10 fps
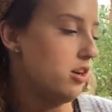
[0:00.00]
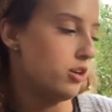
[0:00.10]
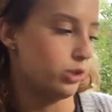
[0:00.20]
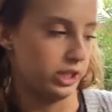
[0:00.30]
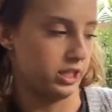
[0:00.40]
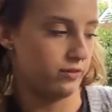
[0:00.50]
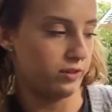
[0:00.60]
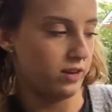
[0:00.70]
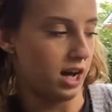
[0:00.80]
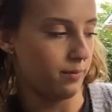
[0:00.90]
Christopher
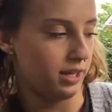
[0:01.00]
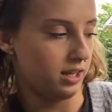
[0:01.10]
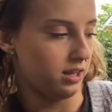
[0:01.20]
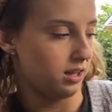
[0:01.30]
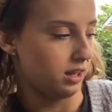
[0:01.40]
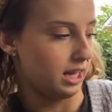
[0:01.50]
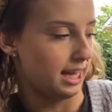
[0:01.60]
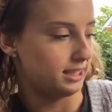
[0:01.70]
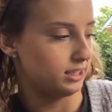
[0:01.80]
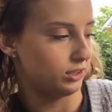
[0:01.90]
Robin
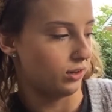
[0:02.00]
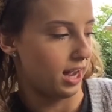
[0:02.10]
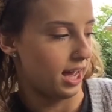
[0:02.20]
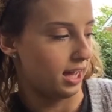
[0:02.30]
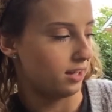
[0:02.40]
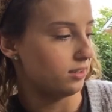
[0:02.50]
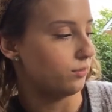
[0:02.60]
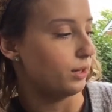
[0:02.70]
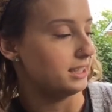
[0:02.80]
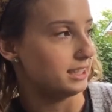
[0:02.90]
likes gray,
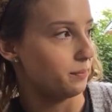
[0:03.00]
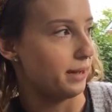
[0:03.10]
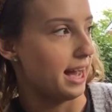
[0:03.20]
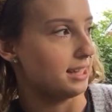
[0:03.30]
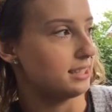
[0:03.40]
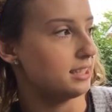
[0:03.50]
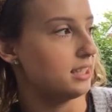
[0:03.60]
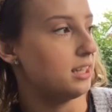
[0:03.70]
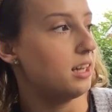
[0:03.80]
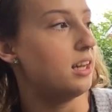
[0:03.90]
one's the best.
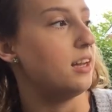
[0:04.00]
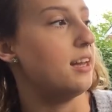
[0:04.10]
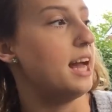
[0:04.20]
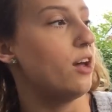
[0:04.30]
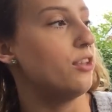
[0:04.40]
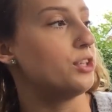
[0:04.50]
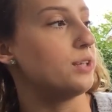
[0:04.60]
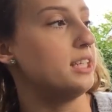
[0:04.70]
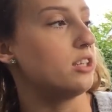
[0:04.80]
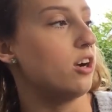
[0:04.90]
Now the
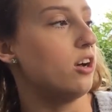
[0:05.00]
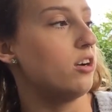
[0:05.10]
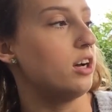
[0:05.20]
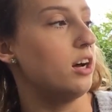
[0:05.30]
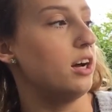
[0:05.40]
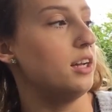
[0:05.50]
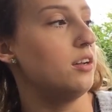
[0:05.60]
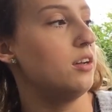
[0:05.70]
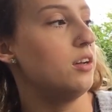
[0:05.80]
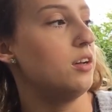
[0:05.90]
treats are all gone,
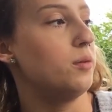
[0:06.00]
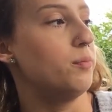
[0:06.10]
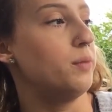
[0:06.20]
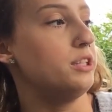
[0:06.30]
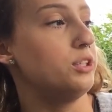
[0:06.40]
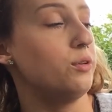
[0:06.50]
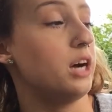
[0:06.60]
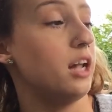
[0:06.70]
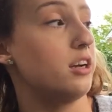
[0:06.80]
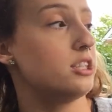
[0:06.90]
but two
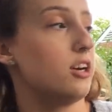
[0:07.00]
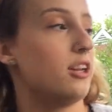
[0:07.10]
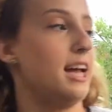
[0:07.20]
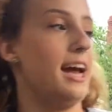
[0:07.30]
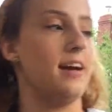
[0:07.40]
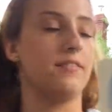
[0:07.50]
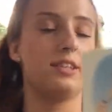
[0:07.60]
colors are left.